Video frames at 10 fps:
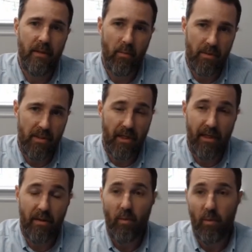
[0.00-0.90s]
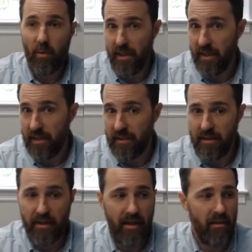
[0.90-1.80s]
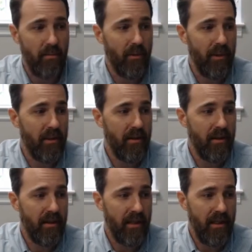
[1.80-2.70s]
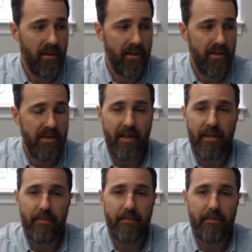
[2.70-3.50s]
And once again, we're going to get to the ethmoid here in a second.